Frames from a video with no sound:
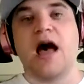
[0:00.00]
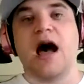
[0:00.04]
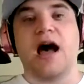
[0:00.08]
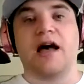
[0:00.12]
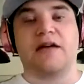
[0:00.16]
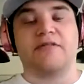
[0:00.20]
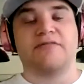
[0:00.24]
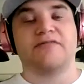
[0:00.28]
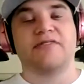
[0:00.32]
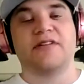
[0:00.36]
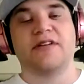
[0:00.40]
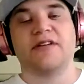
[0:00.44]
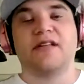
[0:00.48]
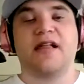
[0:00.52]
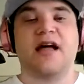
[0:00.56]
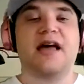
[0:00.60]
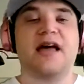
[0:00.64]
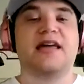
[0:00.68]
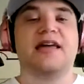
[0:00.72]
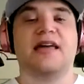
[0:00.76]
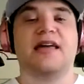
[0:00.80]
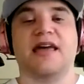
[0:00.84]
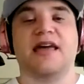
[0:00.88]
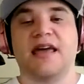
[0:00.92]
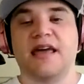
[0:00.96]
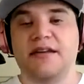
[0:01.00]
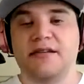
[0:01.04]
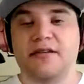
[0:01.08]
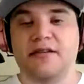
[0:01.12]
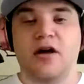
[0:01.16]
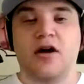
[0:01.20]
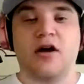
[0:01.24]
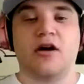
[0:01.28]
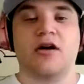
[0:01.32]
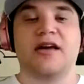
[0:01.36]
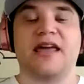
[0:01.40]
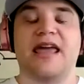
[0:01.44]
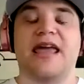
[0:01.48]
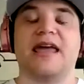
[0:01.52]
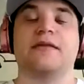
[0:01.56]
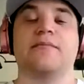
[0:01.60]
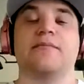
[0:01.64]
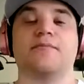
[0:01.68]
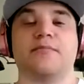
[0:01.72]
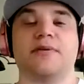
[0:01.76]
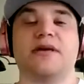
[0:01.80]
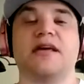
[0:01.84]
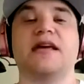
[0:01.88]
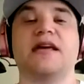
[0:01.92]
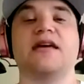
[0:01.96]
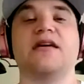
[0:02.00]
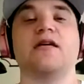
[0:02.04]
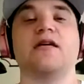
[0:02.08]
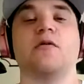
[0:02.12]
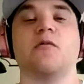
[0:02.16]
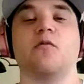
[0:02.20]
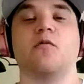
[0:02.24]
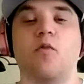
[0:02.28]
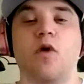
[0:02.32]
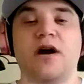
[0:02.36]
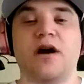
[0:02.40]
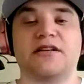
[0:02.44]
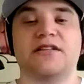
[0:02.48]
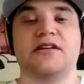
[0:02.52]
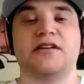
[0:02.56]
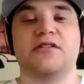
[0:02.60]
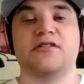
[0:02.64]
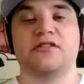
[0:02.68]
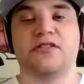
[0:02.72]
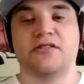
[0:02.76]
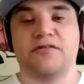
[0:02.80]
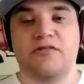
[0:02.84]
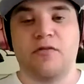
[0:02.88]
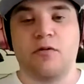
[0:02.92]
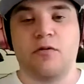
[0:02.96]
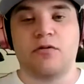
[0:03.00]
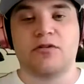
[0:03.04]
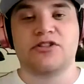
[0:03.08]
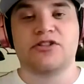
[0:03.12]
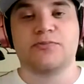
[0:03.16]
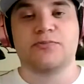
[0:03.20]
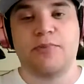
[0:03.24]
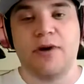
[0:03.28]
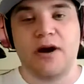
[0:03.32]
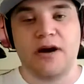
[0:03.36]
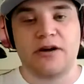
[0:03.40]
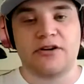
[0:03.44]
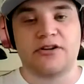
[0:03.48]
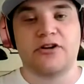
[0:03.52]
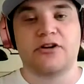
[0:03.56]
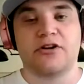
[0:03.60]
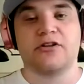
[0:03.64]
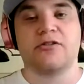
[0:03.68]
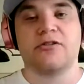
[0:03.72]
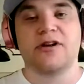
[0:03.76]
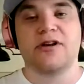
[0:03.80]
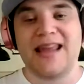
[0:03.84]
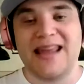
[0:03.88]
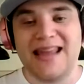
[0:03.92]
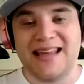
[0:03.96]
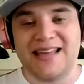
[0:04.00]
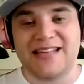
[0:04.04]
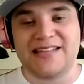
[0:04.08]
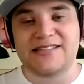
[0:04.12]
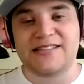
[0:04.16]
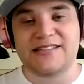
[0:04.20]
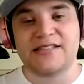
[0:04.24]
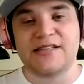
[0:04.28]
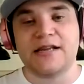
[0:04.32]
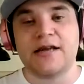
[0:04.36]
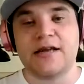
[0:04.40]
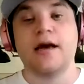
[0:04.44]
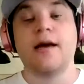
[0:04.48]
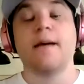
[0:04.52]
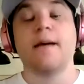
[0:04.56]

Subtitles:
I feel like Kinlaw can be what DeForest Buckner is.